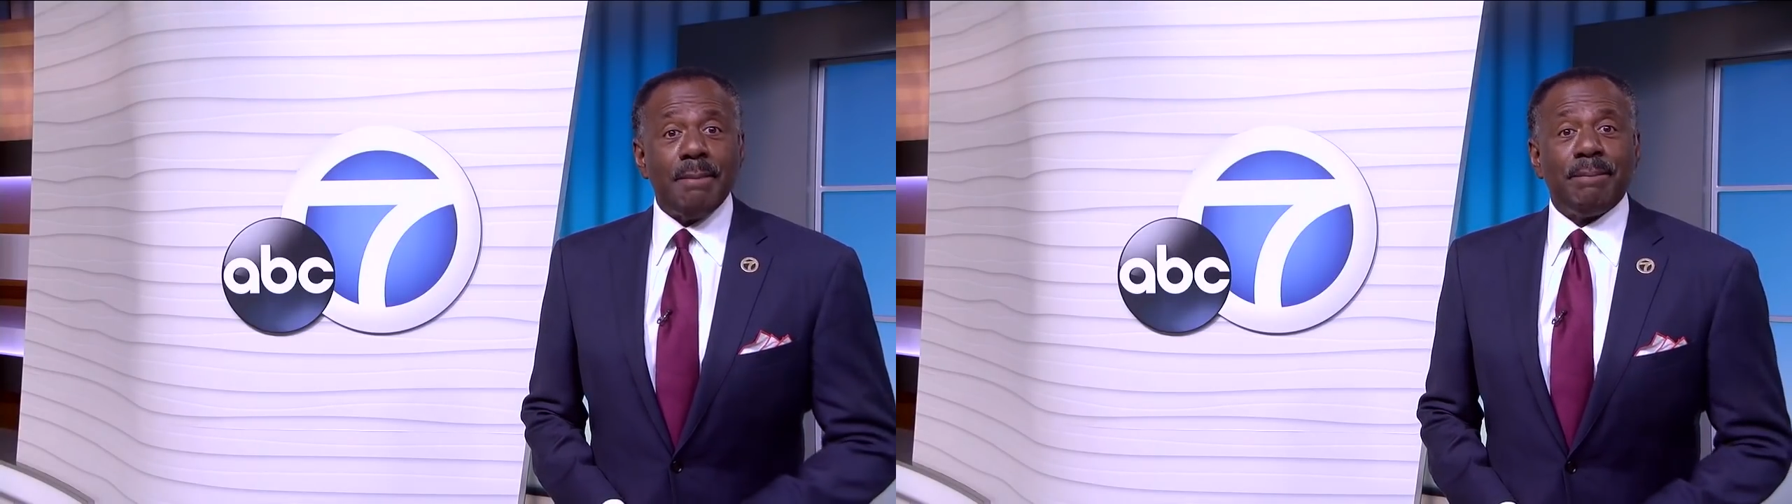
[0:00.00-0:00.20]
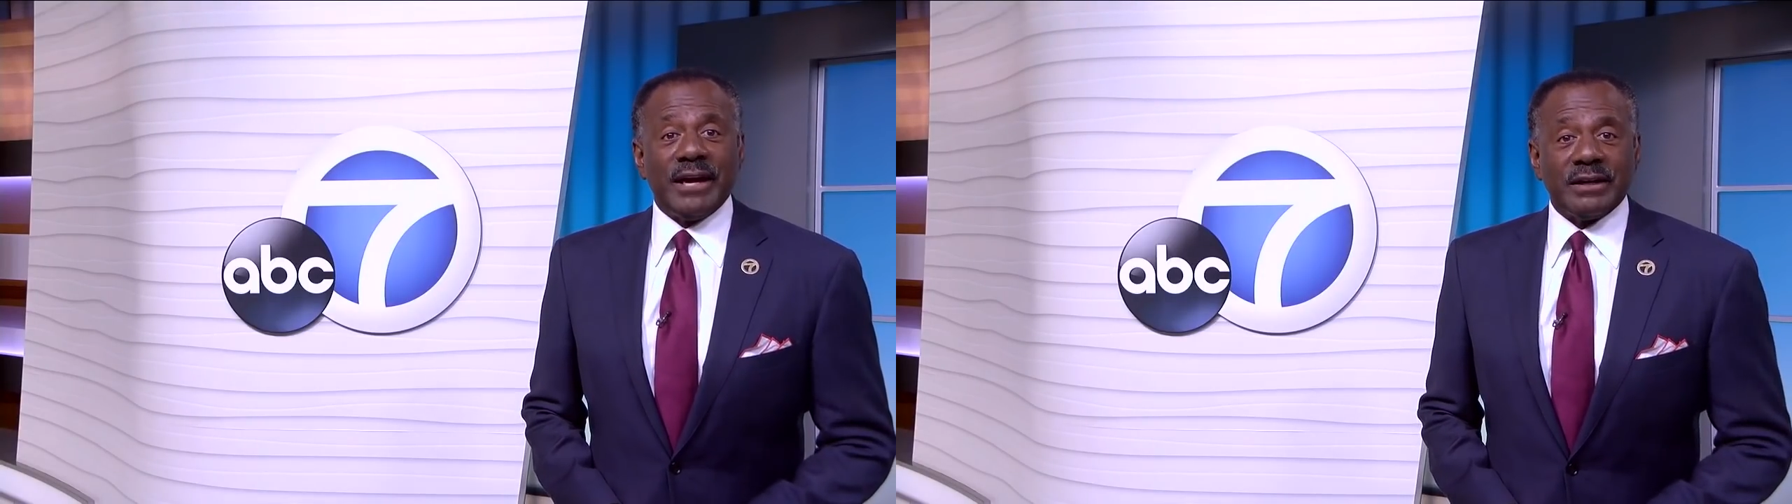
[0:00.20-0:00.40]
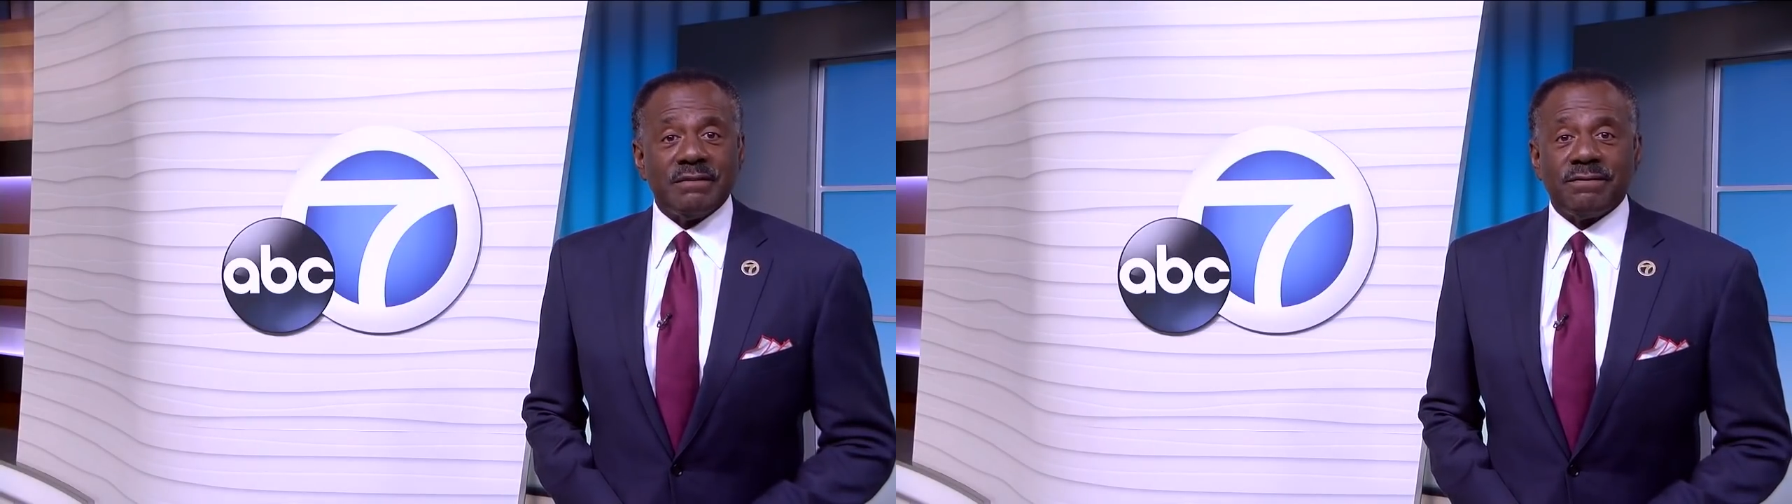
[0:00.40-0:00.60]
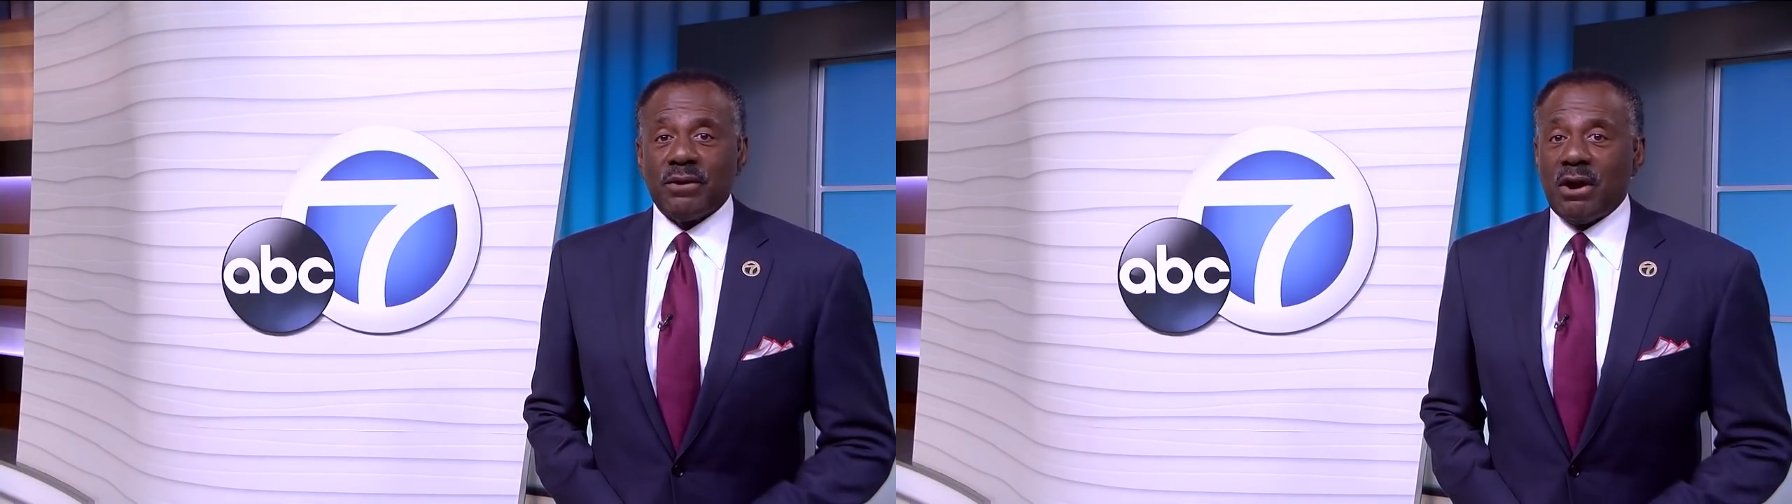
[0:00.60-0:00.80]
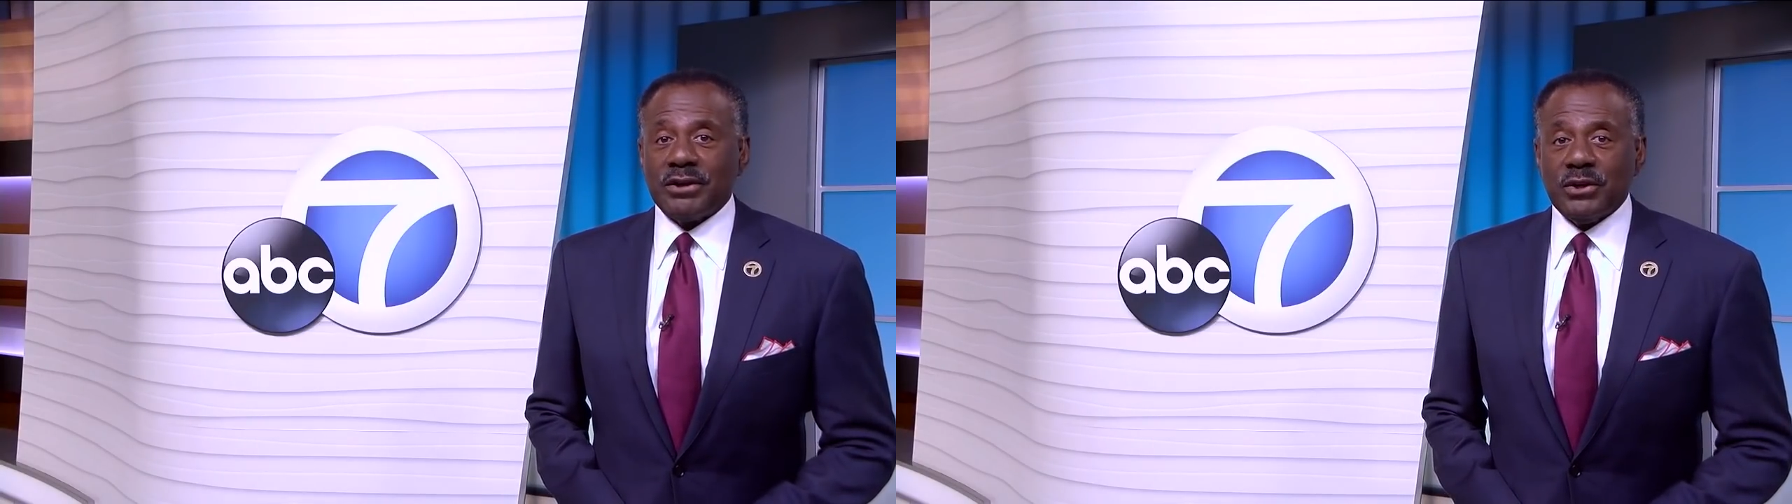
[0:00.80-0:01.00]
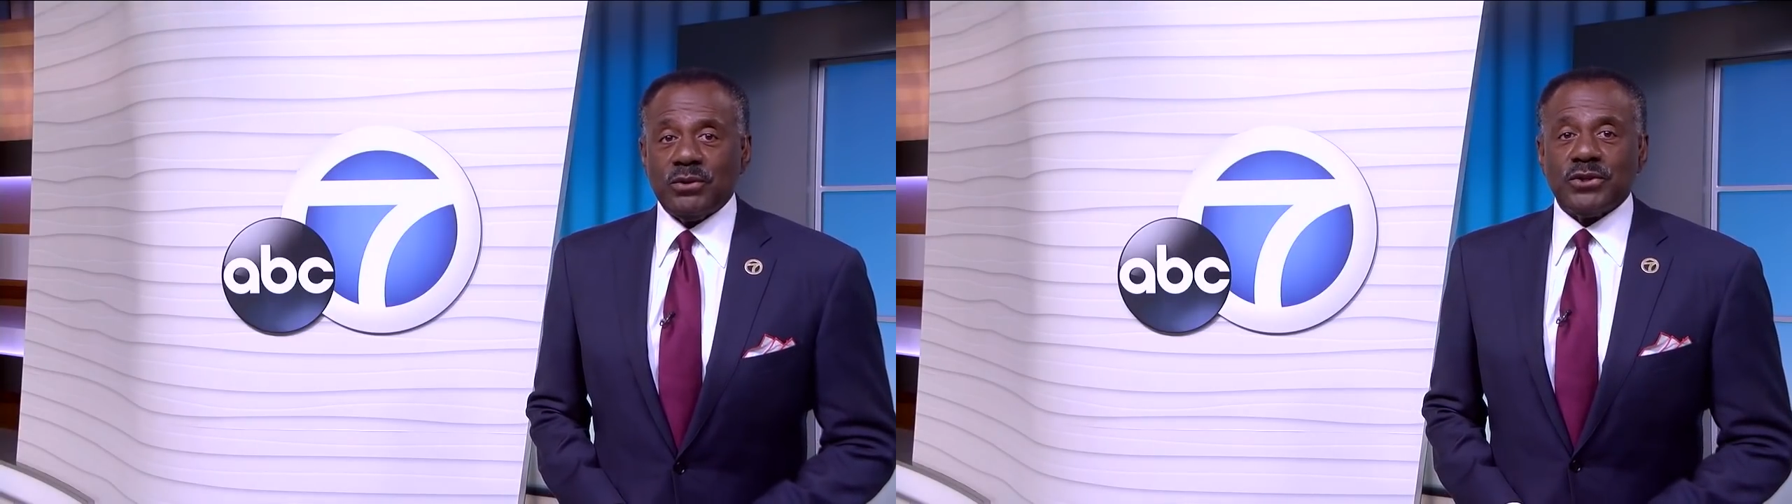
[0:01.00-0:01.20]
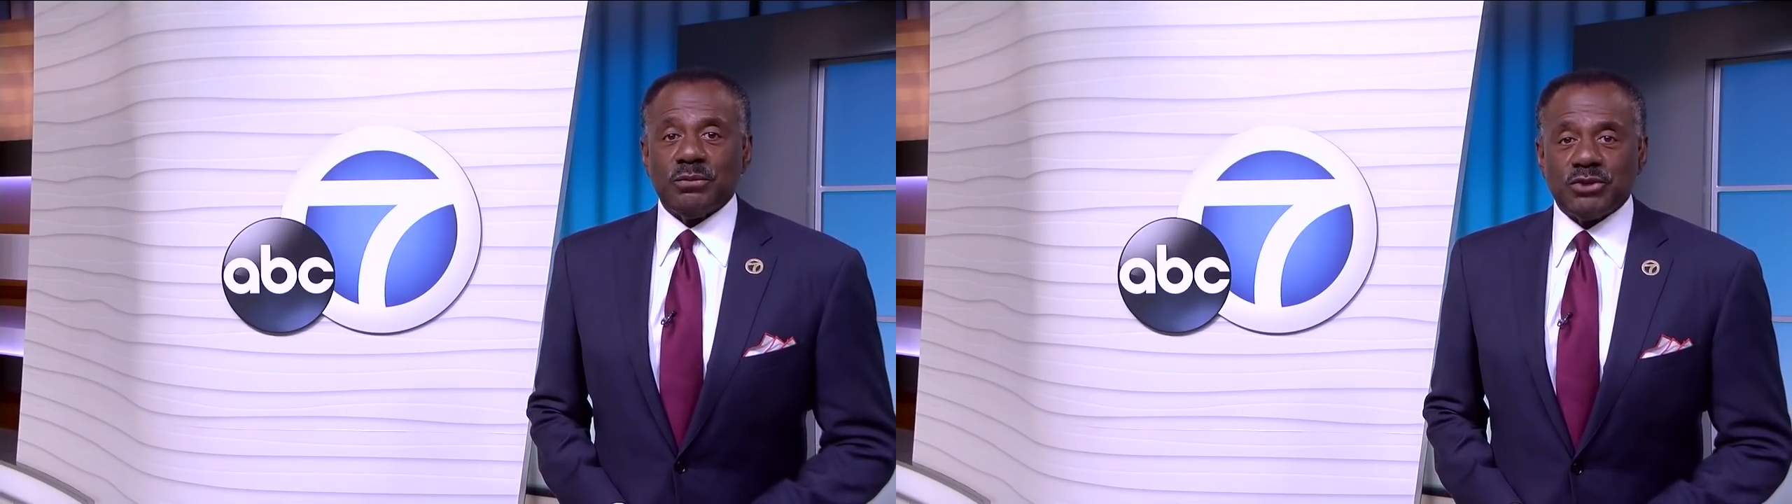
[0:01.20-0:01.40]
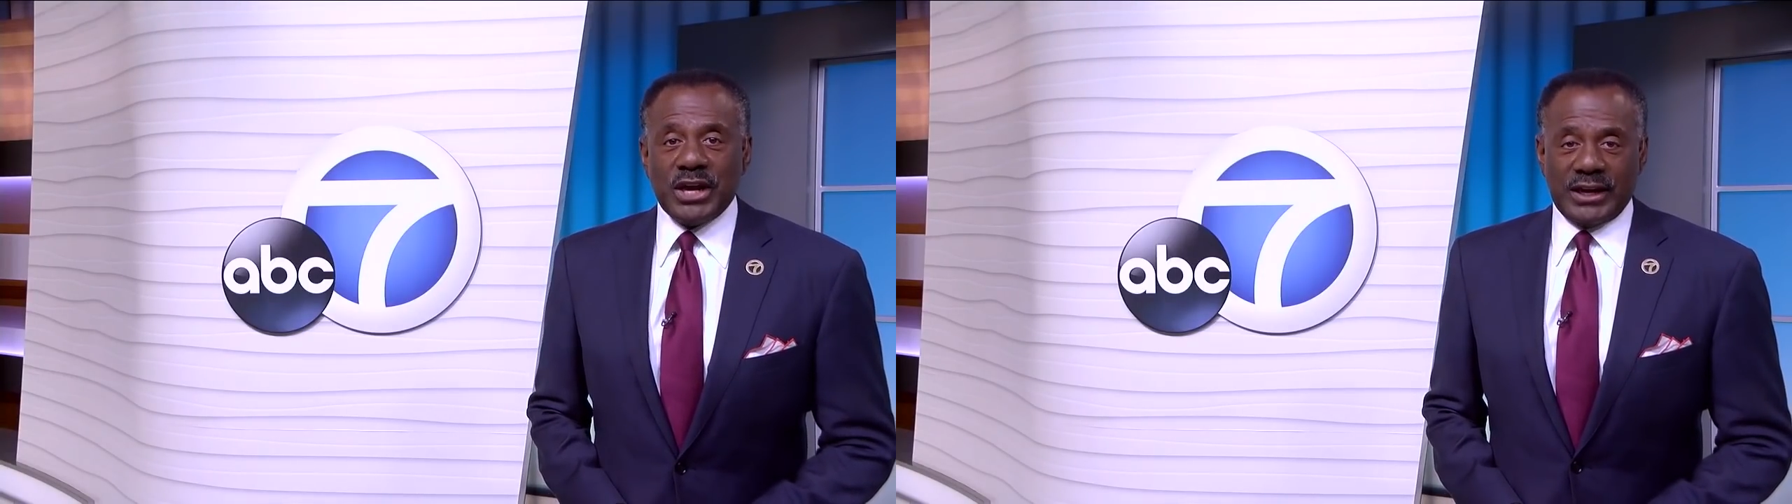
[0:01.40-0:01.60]
button for our YouTube
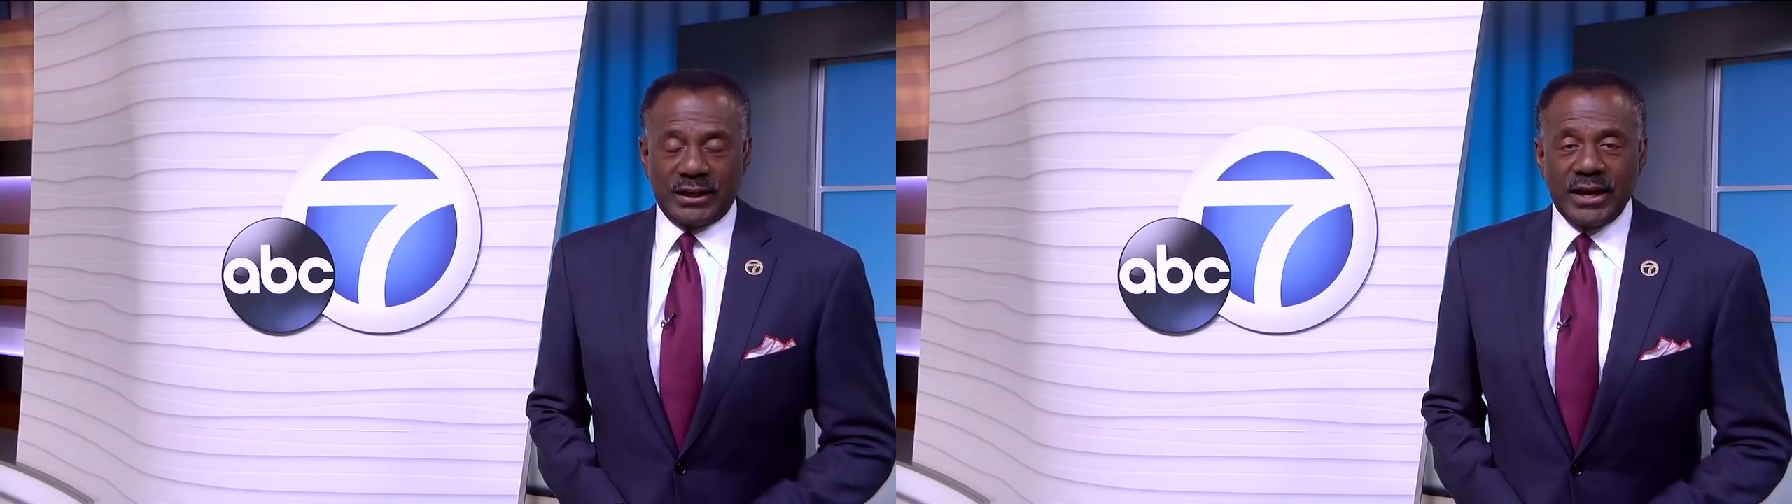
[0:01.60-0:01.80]
channel,